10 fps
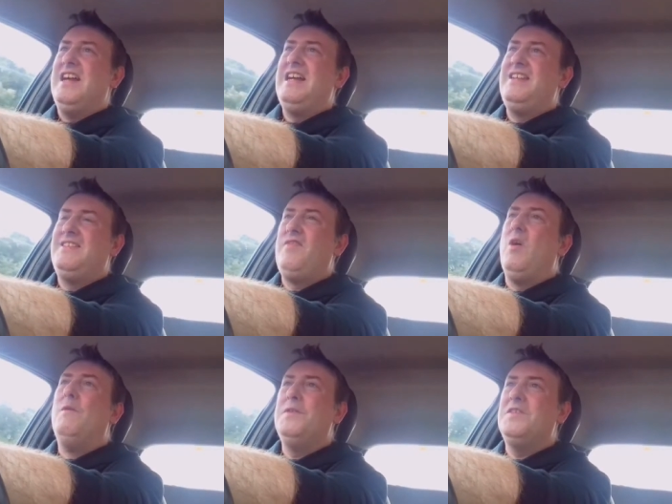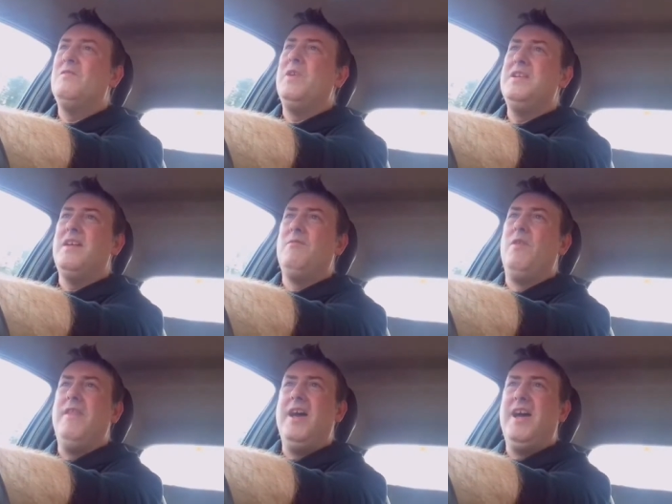and the Overton window
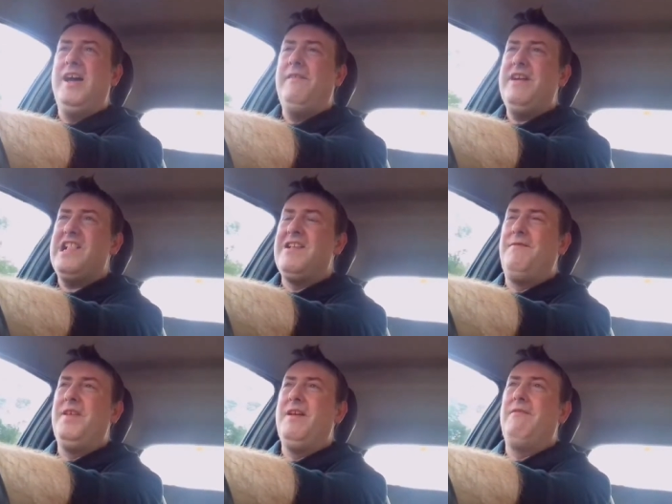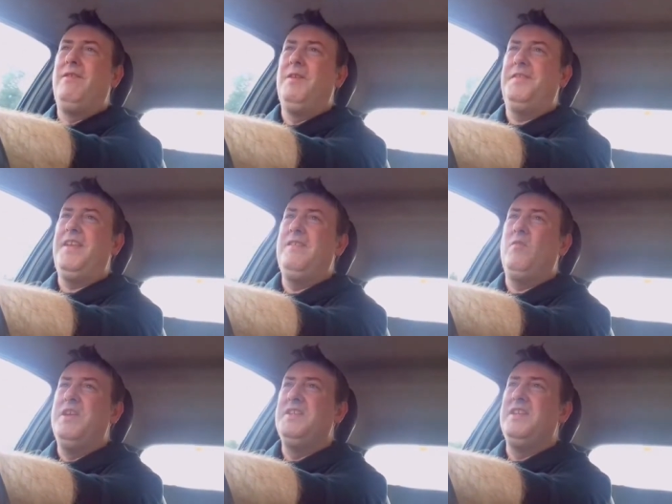on there, how that shifted over the last 10,
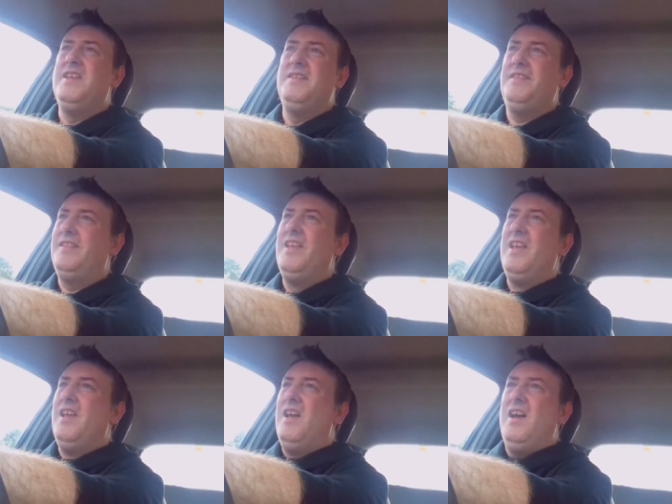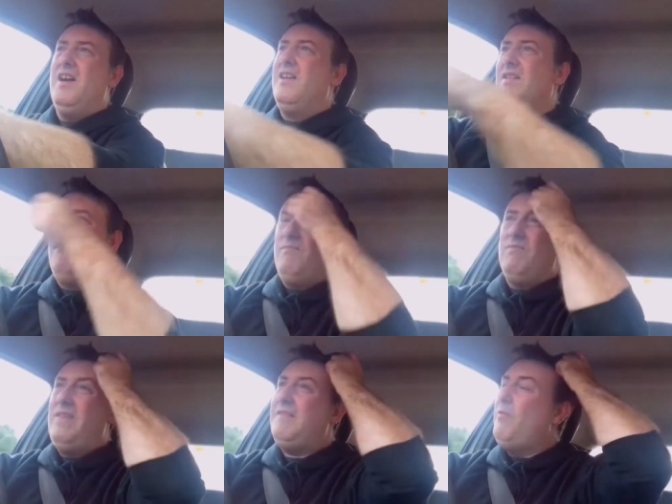20 years.
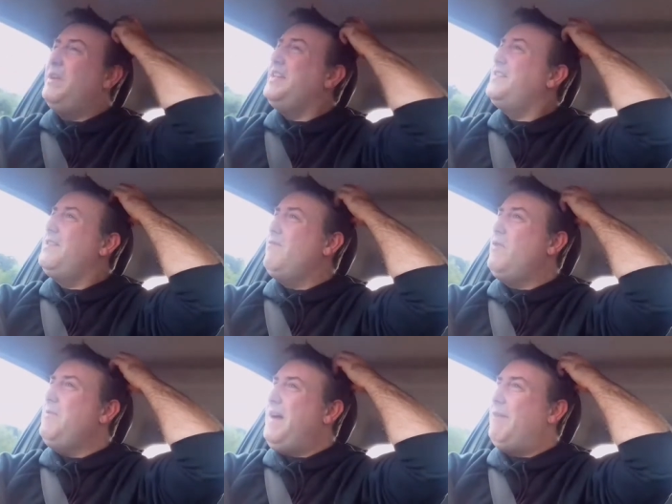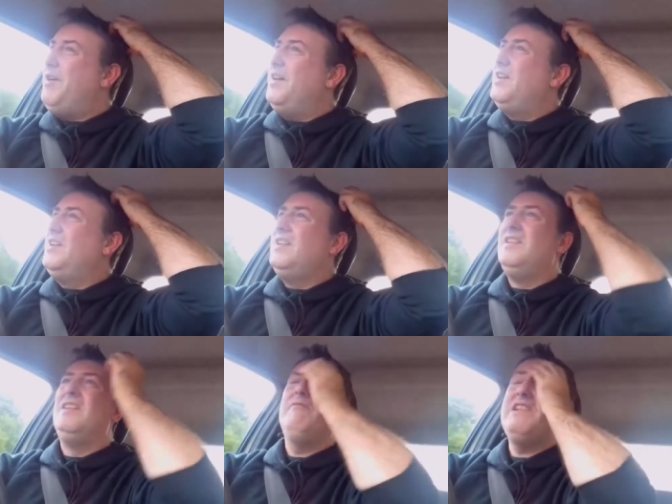Um, that's what we need to do with wind power.
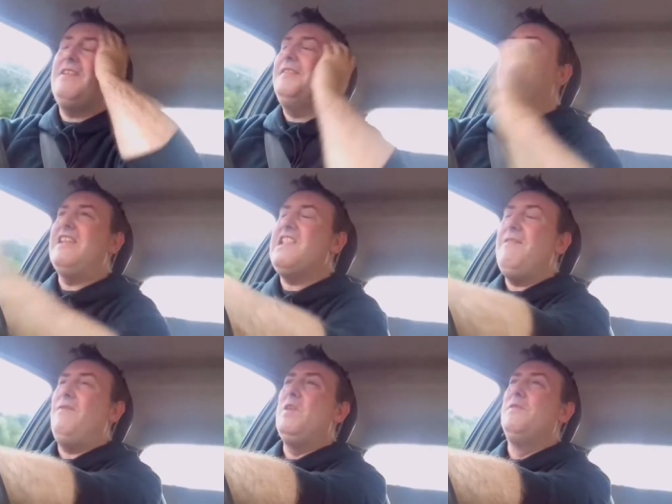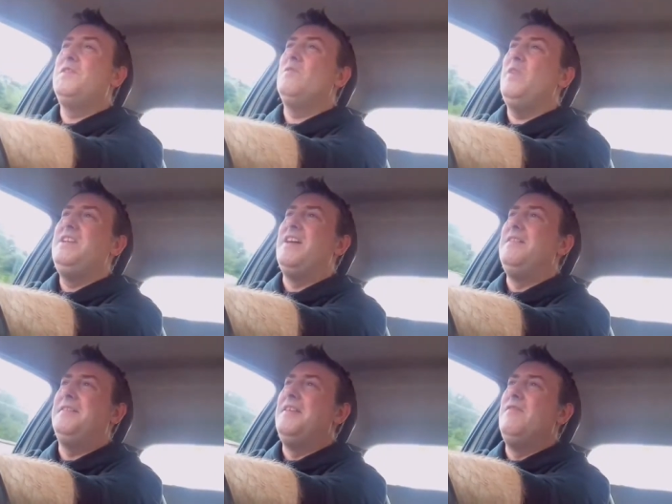We just need to shift the Overton
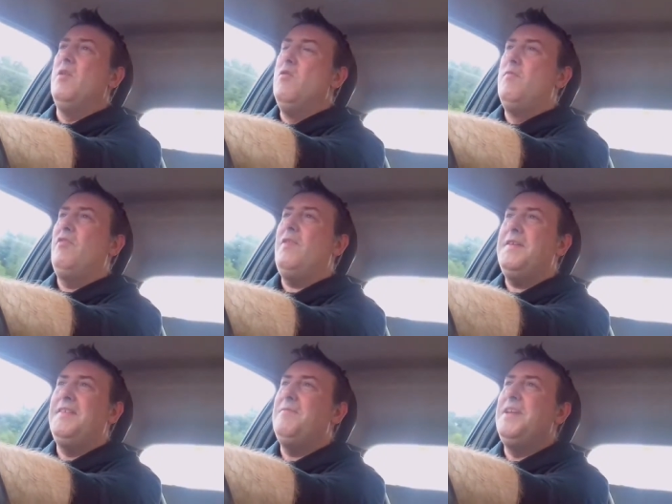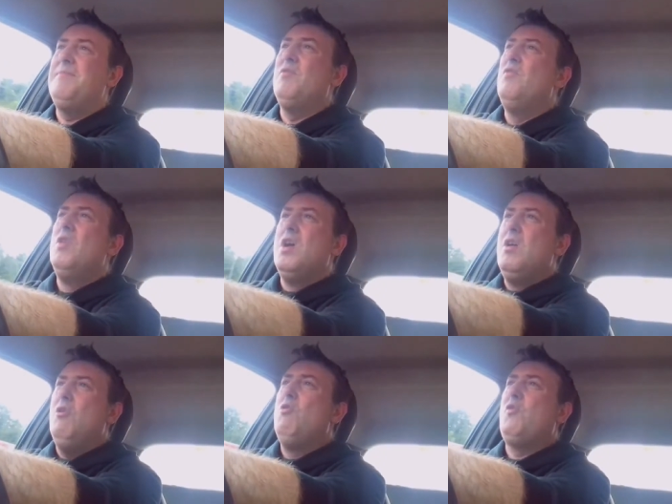window so that all progressive people,
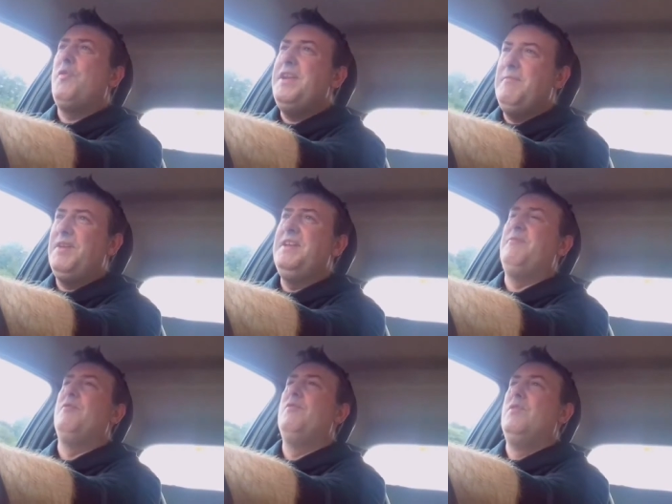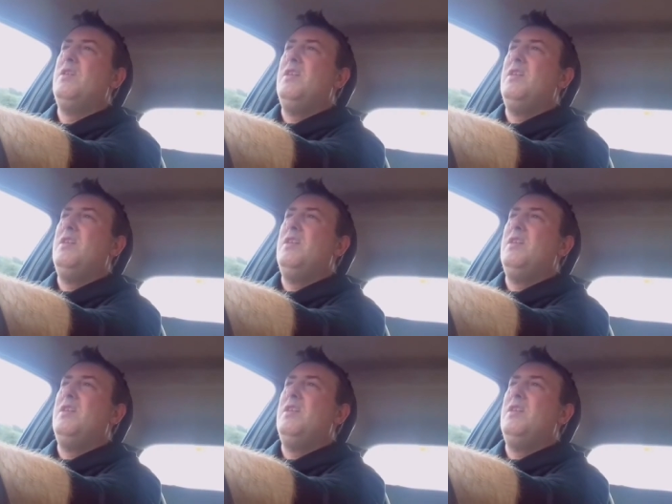all green people,